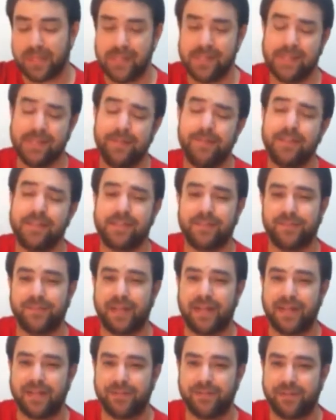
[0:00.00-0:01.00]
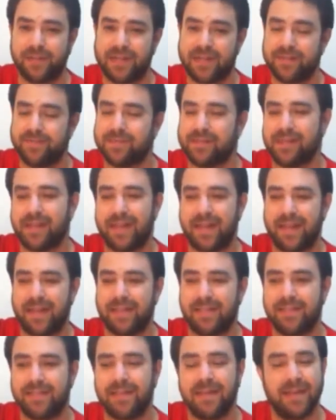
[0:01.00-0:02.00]
a series of diagrams,
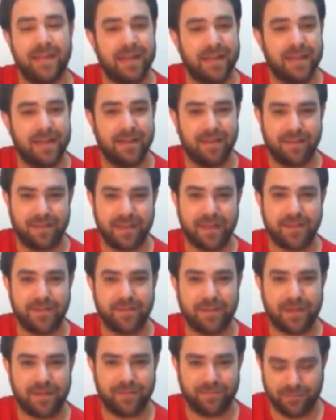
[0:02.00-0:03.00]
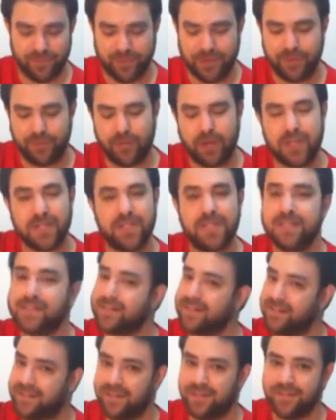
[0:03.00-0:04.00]
and then you can rewatch
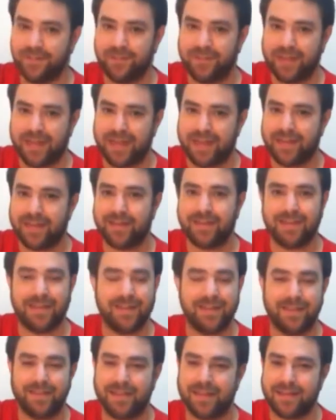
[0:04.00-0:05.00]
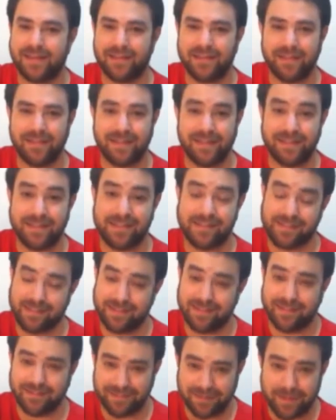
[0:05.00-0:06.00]
this until you get it, and then
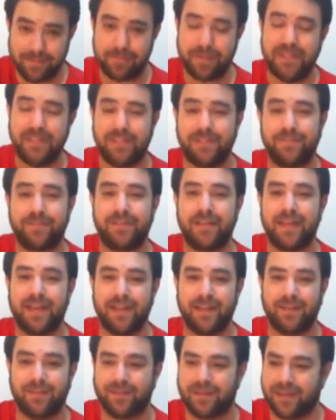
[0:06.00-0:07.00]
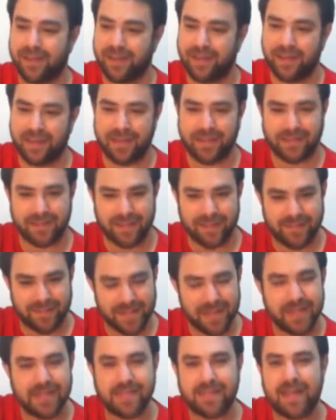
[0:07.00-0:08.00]
it's a piece of cake, okay? It
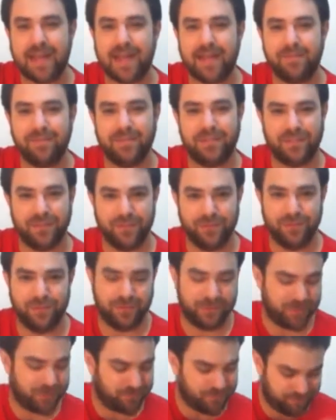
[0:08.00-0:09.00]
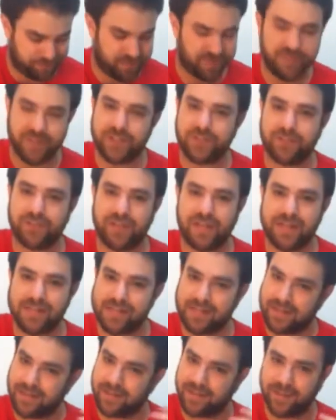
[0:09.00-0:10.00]
takes time to
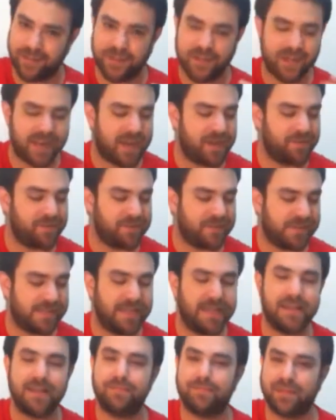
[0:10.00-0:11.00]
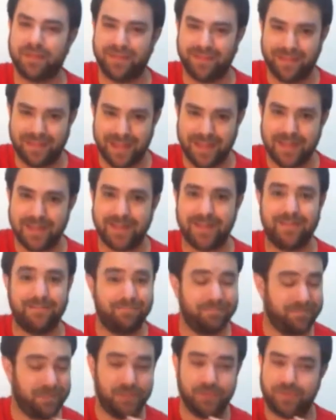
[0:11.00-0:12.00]
visualize it and learn how to see it, but then
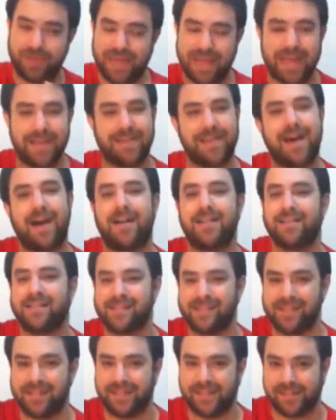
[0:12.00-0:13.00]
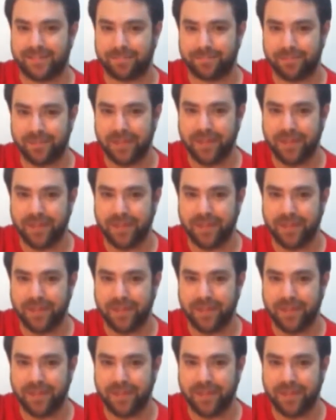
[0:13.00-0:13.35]
you can't unsee it.